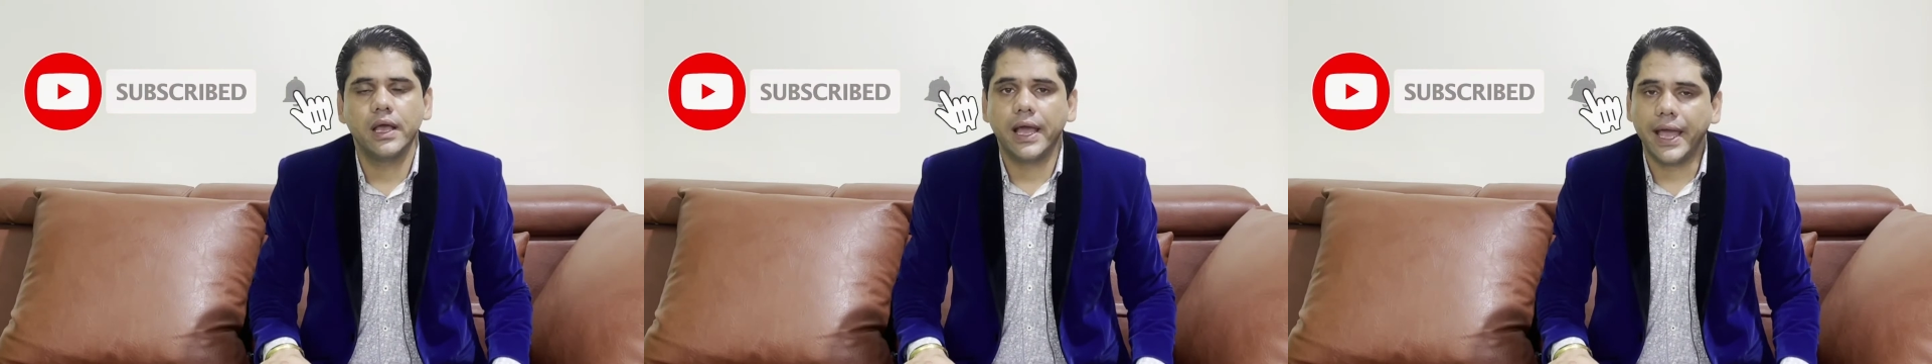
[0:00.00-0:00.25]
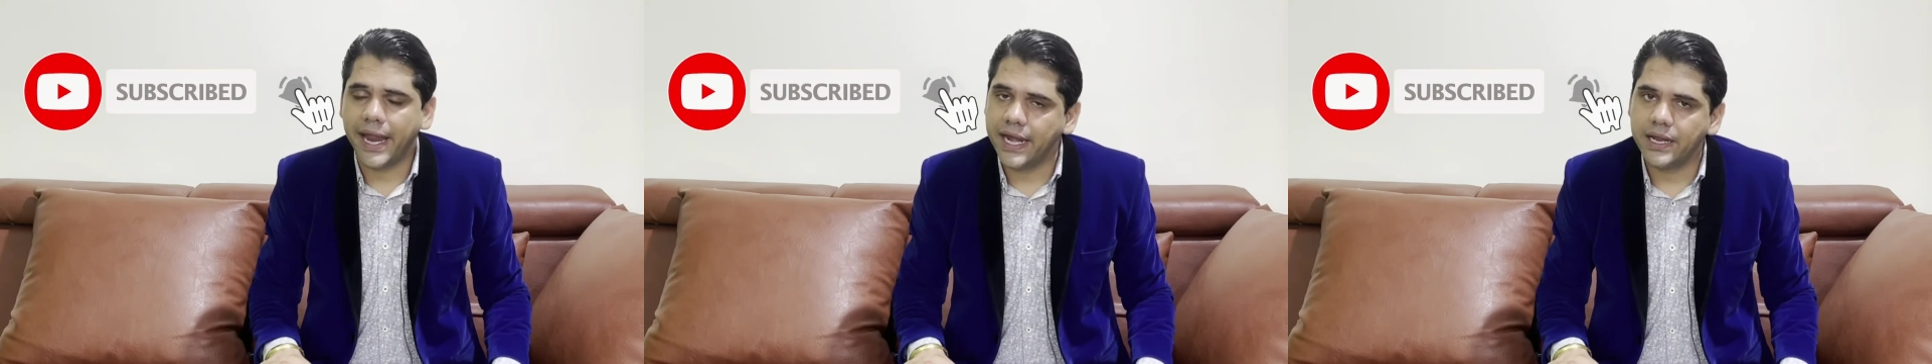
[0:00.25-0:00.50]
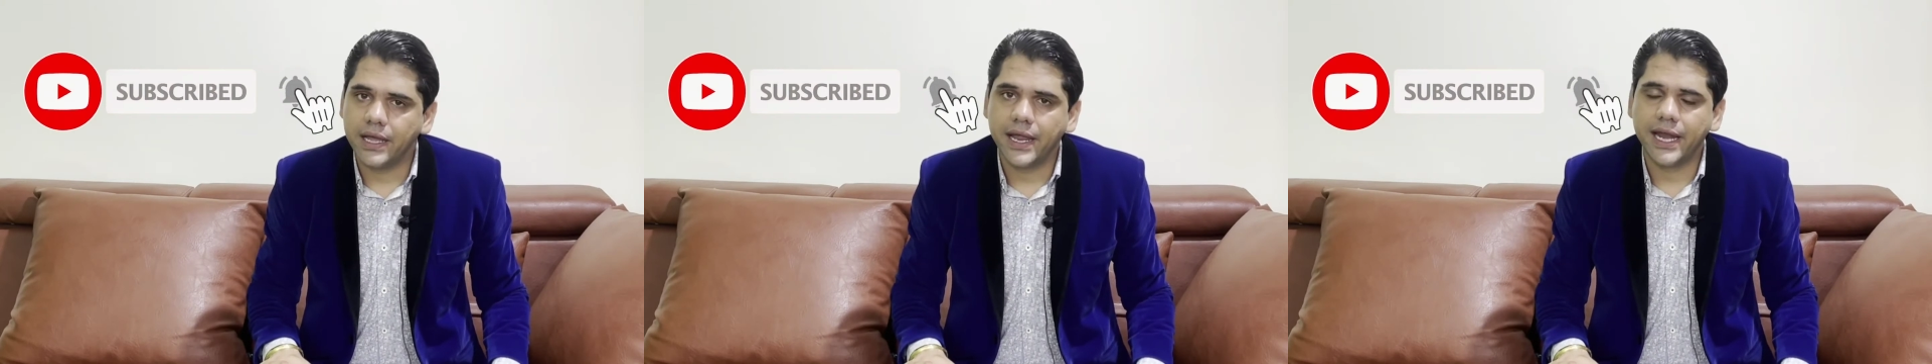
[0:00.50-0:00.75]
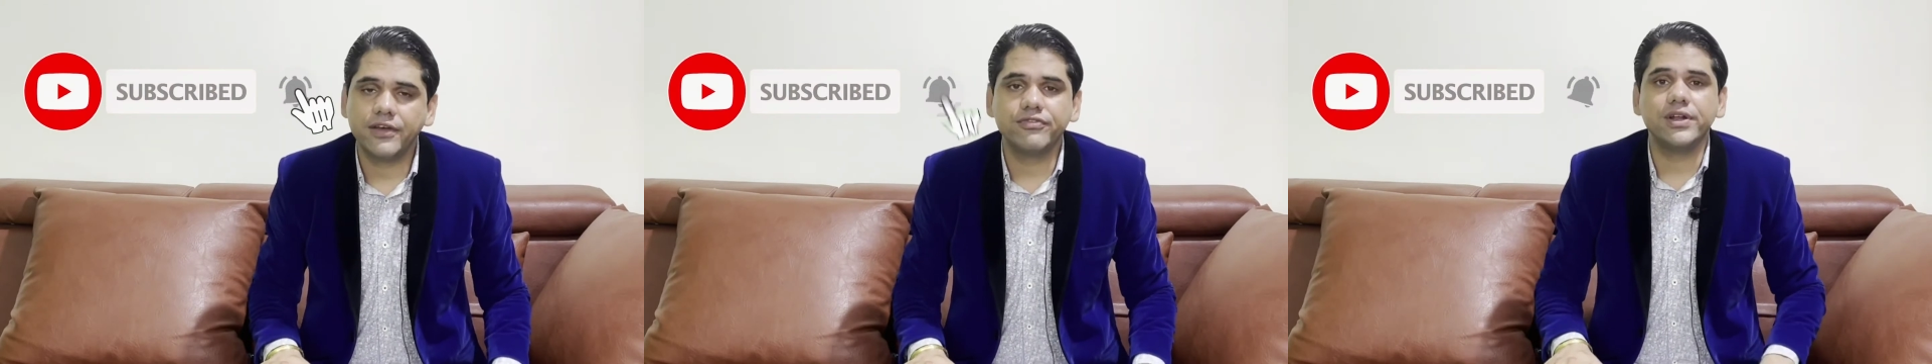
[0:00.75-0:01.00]
And
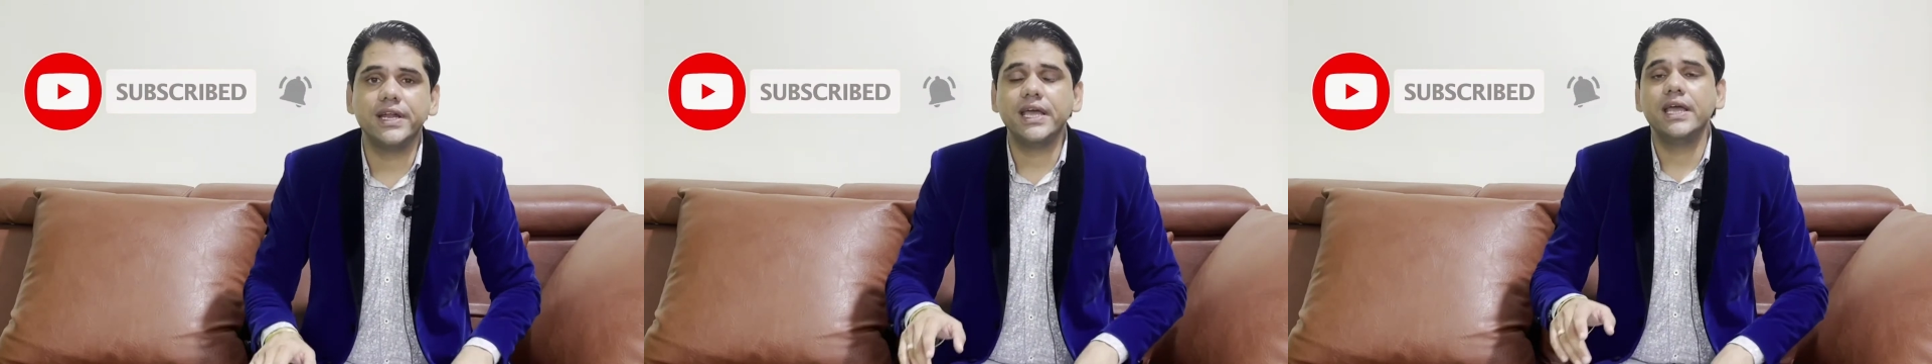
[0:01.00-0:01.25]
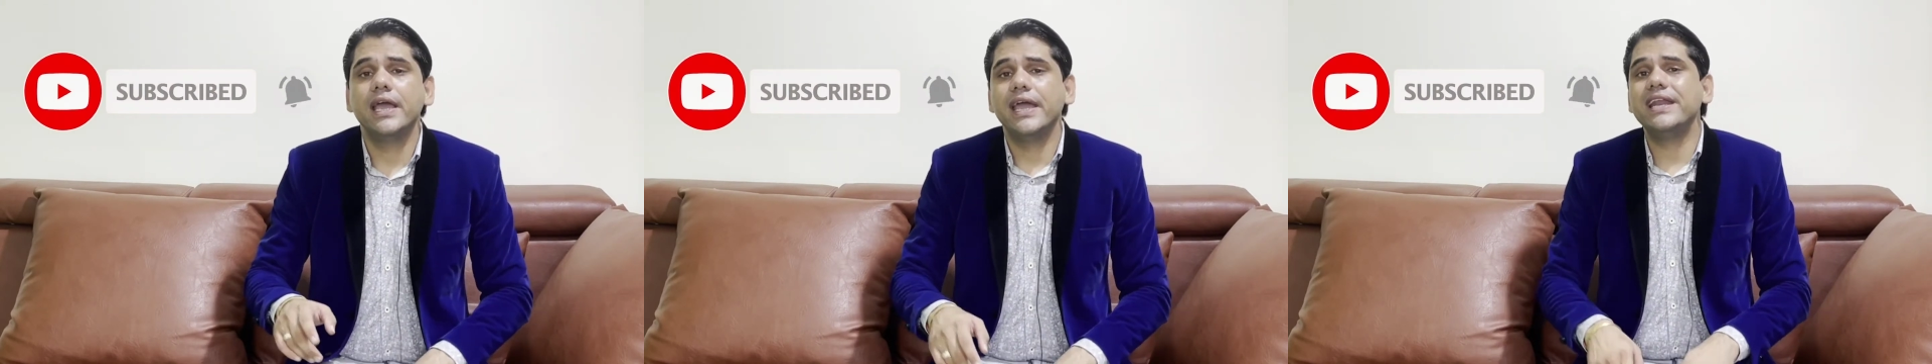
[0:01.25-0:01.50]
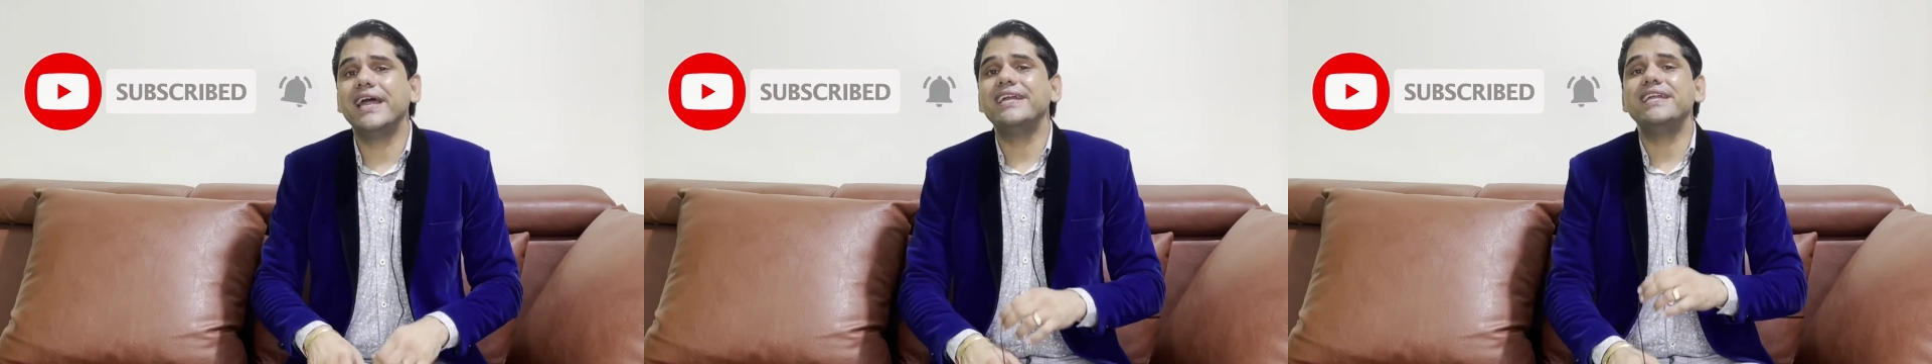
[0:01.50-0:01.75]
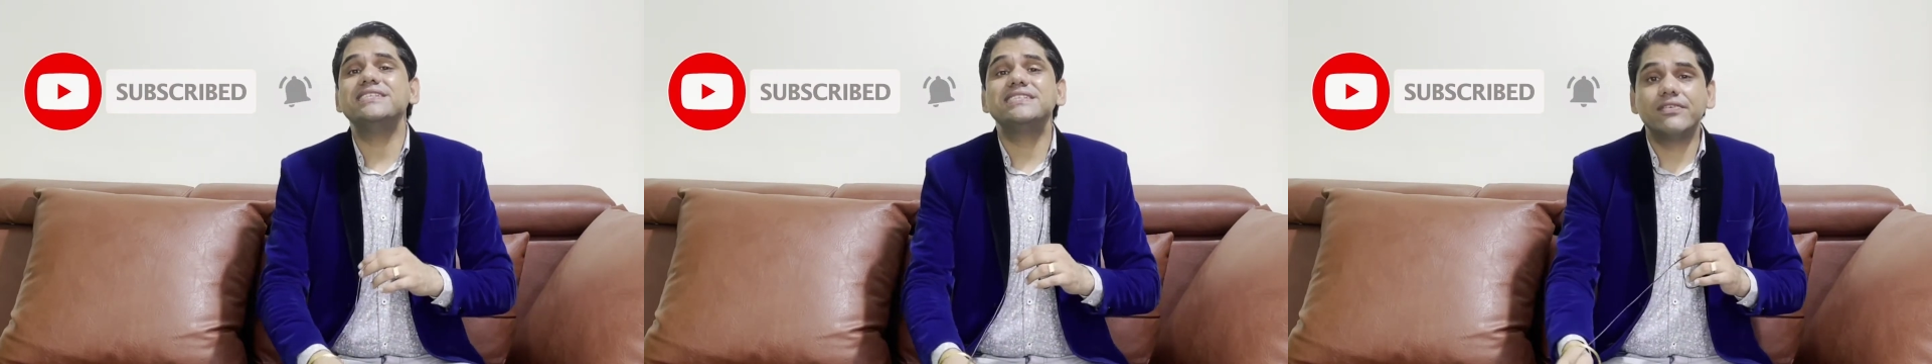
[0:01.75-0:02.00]
end of the day, in
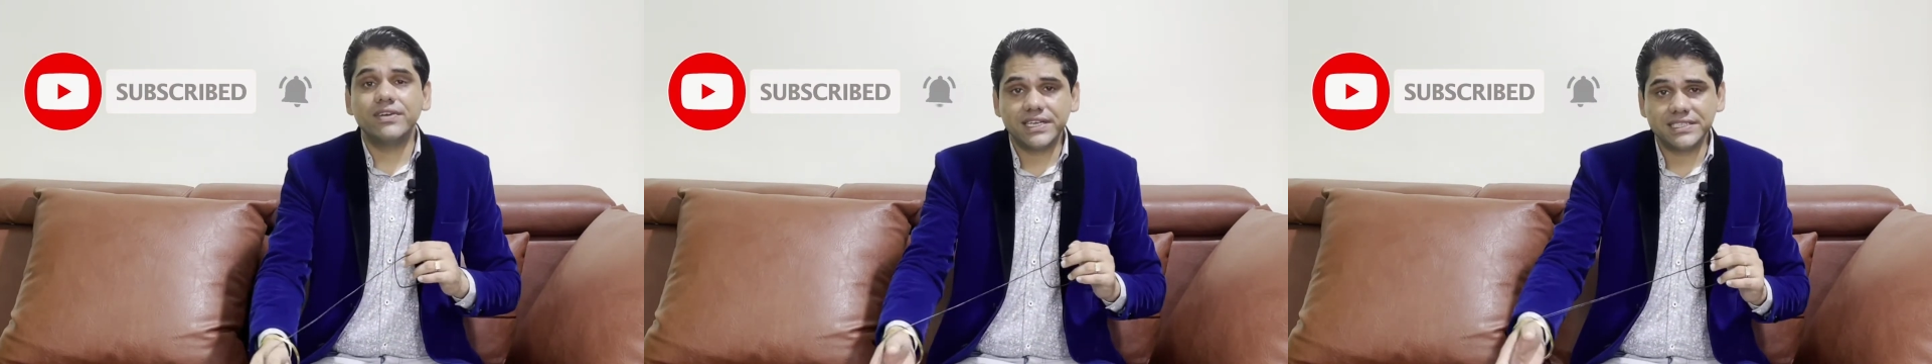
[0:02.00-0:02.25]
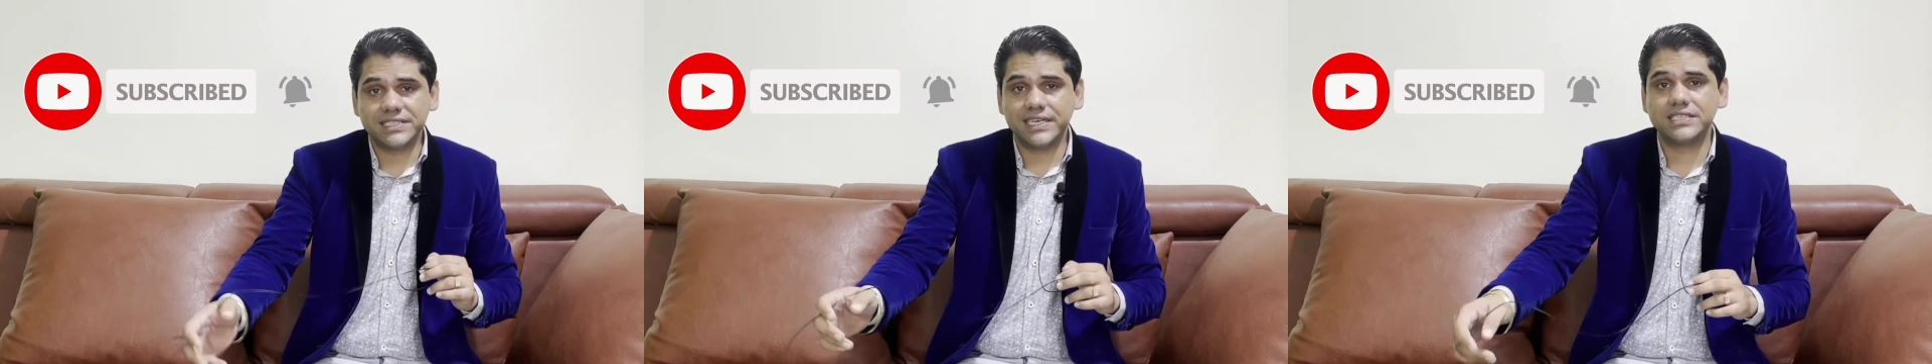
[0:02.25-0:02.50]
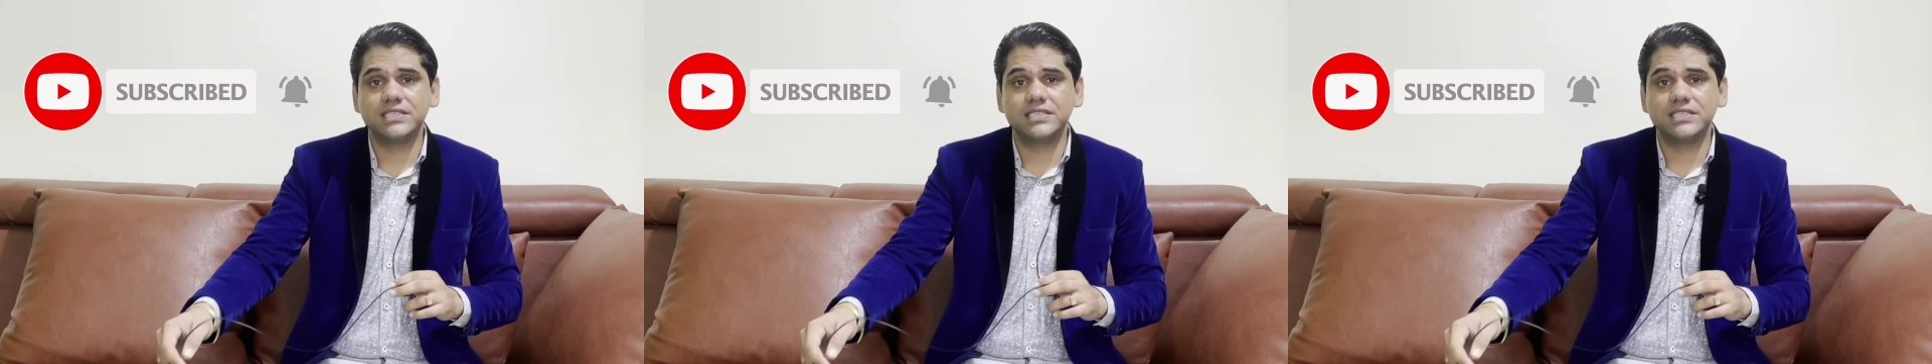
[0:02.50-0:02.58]
1976,